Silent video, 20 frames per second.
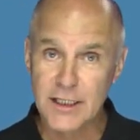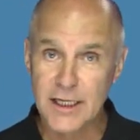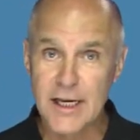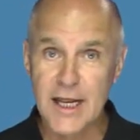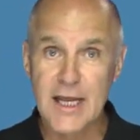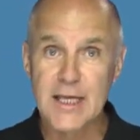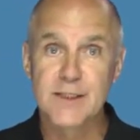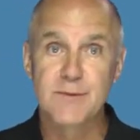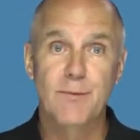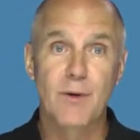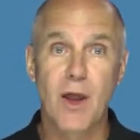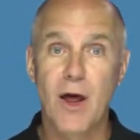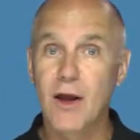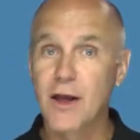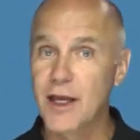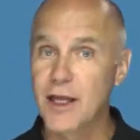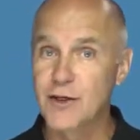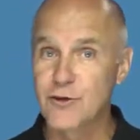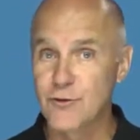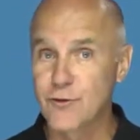Today's
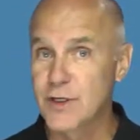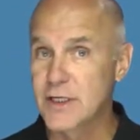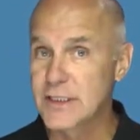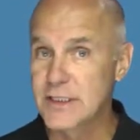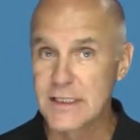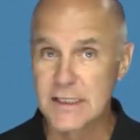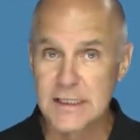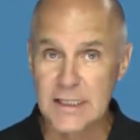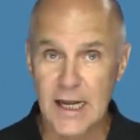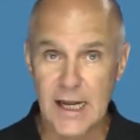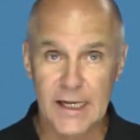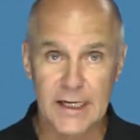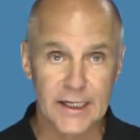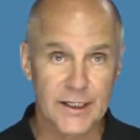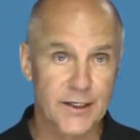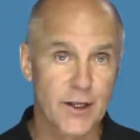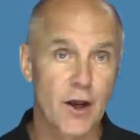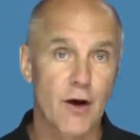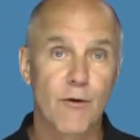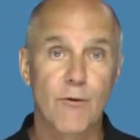blog entry is
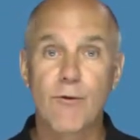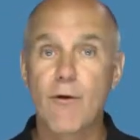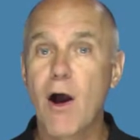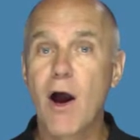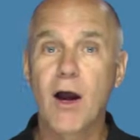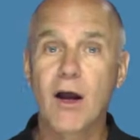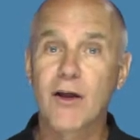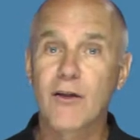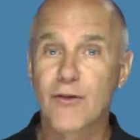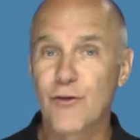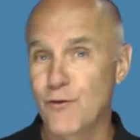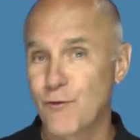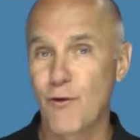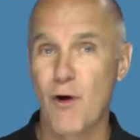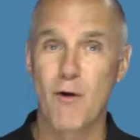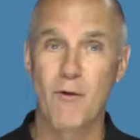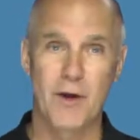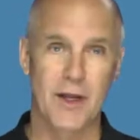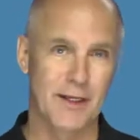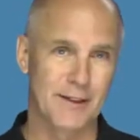entitled Rock
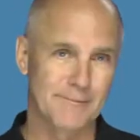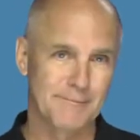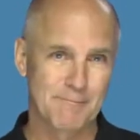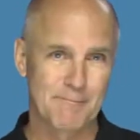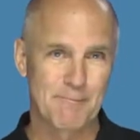Throwing.